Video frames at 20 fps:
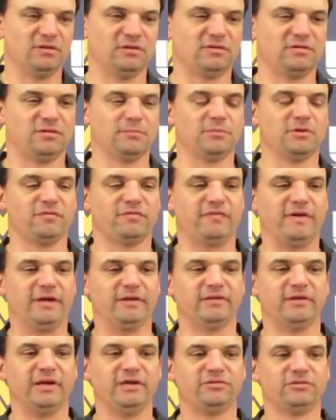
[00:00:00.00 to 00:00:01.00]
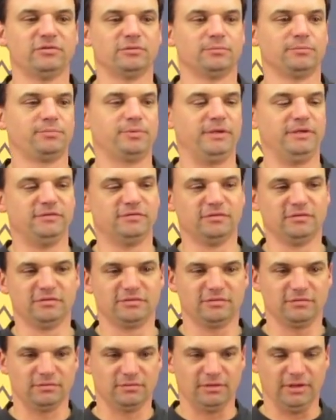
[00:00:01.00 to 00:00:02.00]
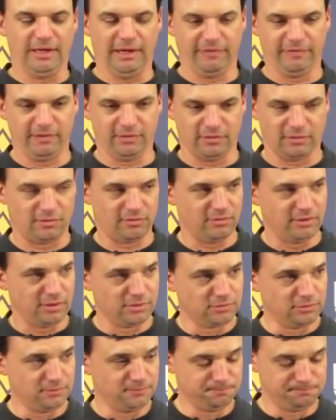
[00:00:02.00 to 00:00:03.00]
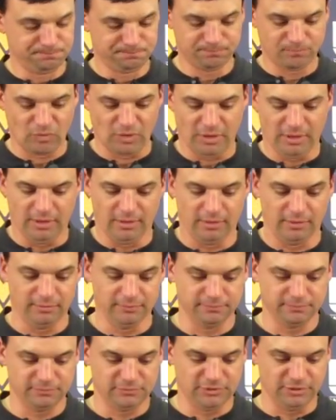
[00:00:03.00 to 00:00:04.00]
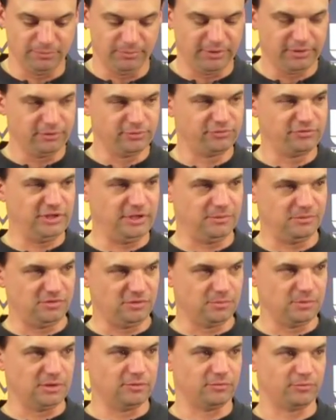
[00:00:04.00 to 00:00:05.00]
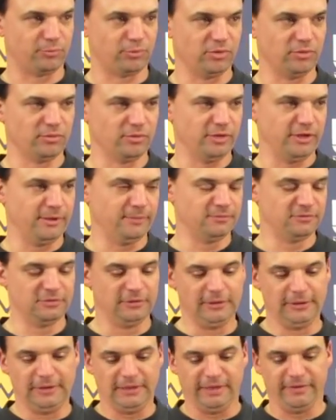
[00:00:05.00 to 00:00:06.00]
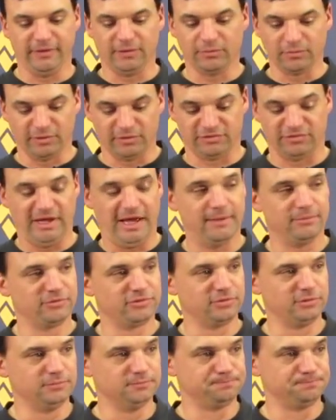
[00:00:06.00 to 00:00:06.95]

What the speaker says: some of the foundational pieces that I think are critical to build championship-level programs, I think we're establishing.